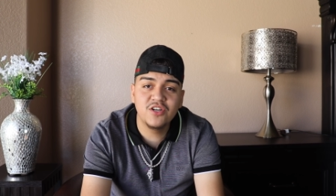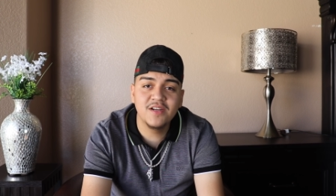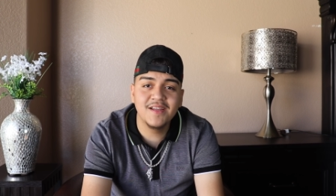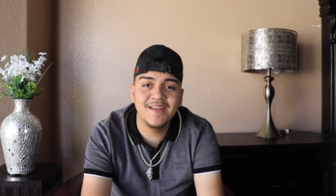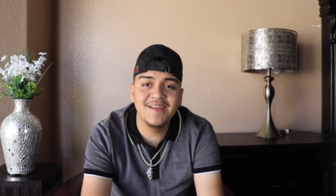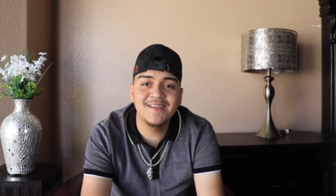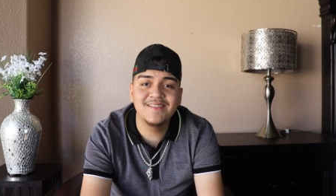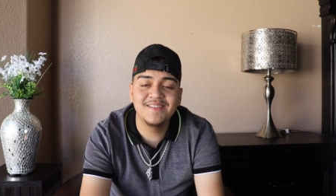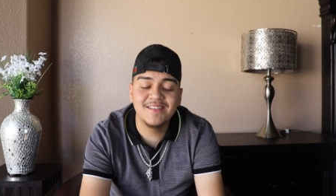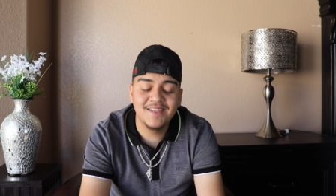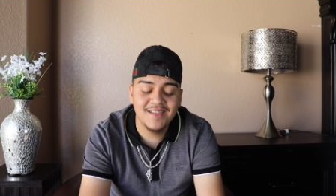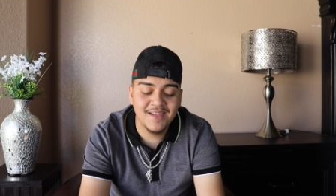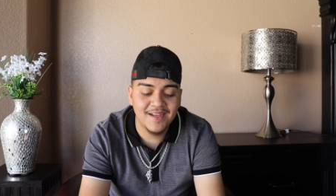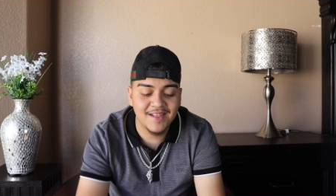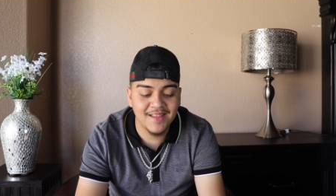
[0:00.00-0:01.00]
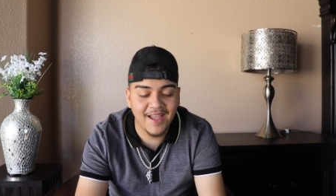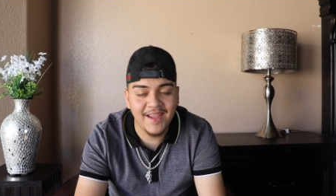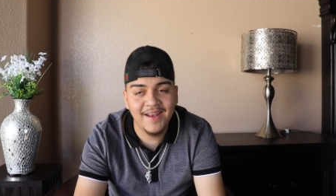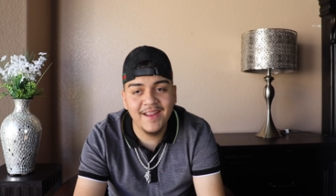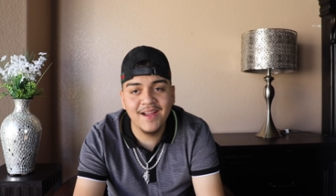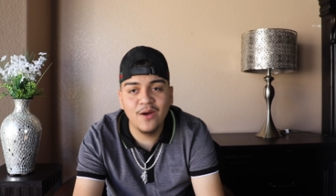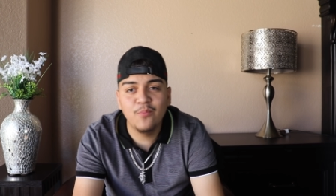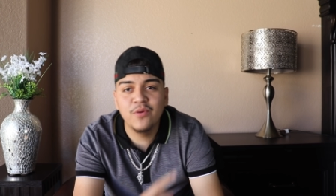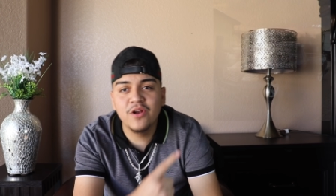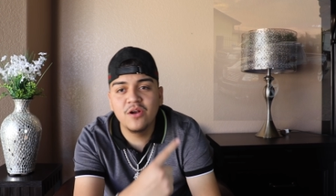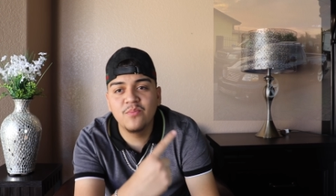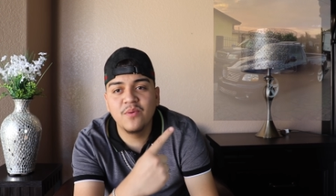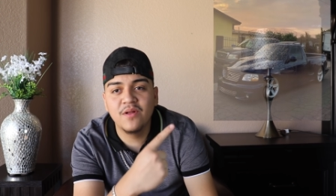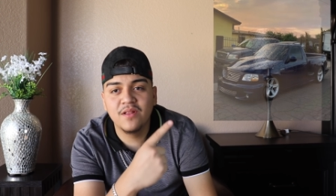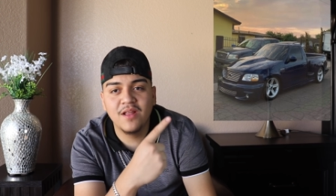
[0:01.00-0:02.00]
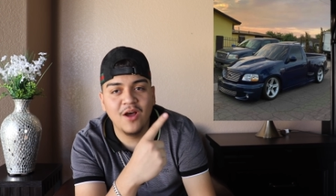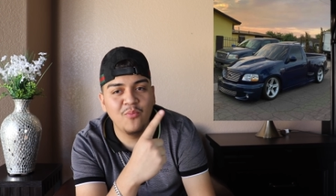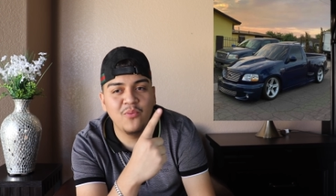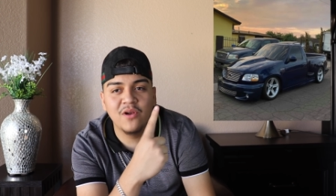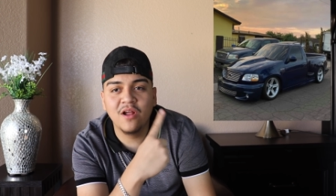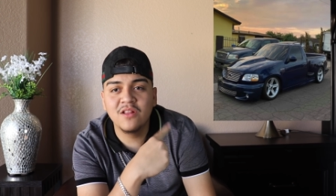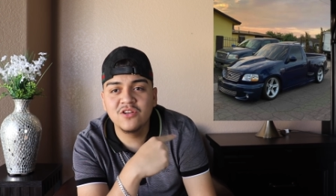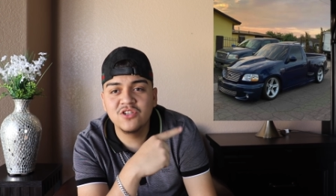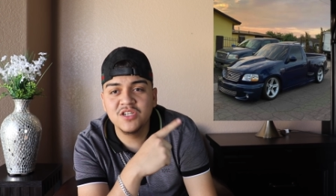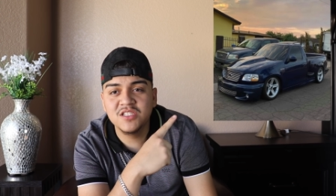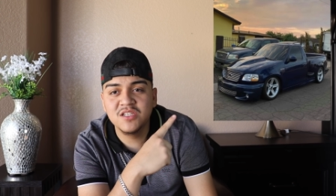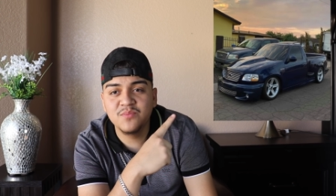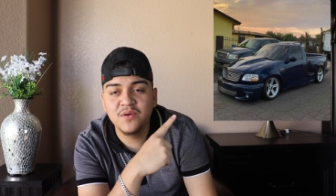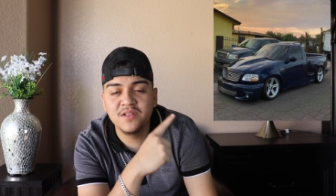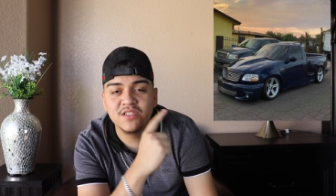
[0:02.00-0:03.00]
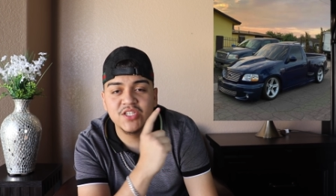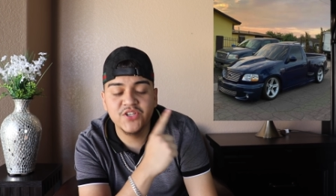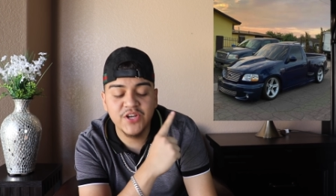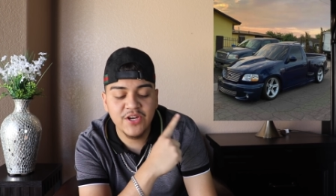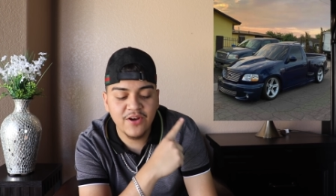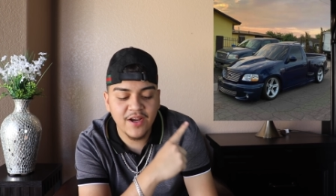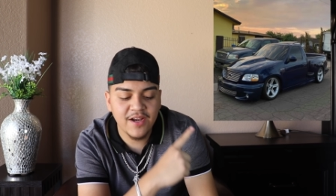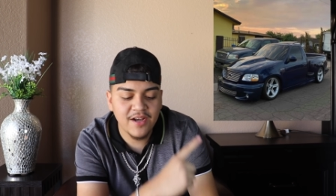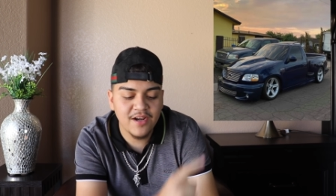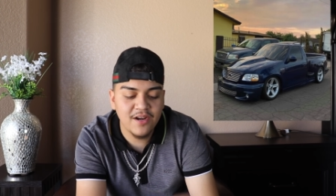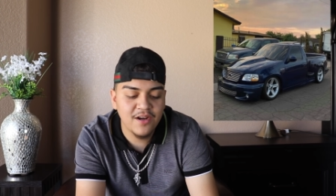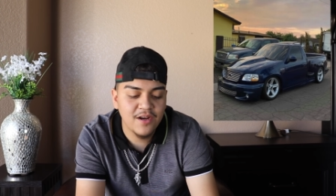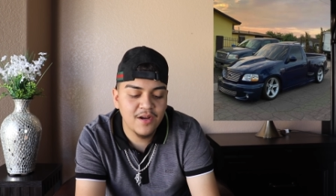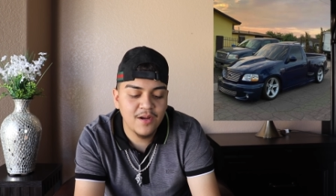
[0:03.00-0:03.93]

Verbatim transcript: truck is a Lightning. I'll put it up on, I'll put all the trucks up on the screen right here.